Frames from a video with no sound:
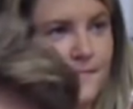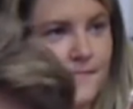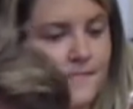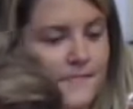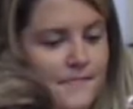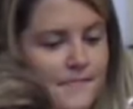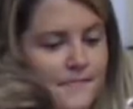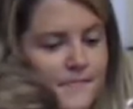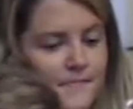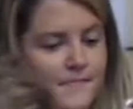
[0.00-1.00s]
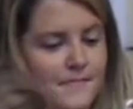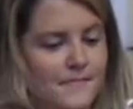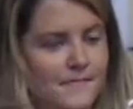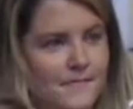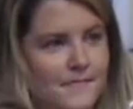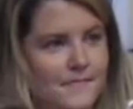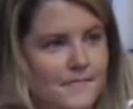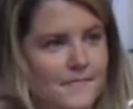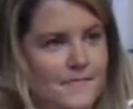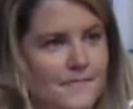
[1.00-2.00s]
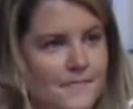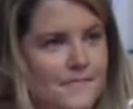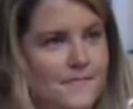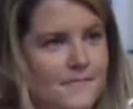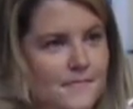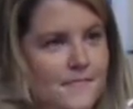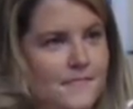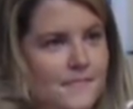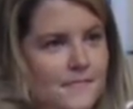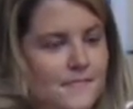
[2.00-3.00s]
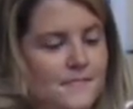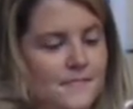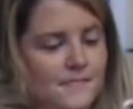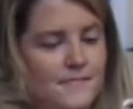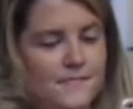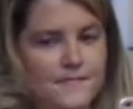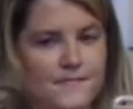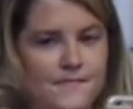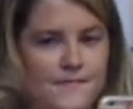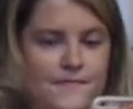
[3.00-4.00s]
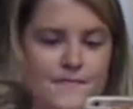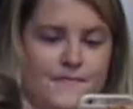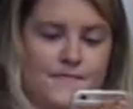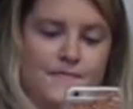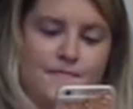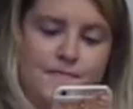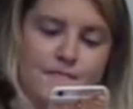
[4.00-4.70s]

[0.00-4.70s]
No words are spoken by the person on screen.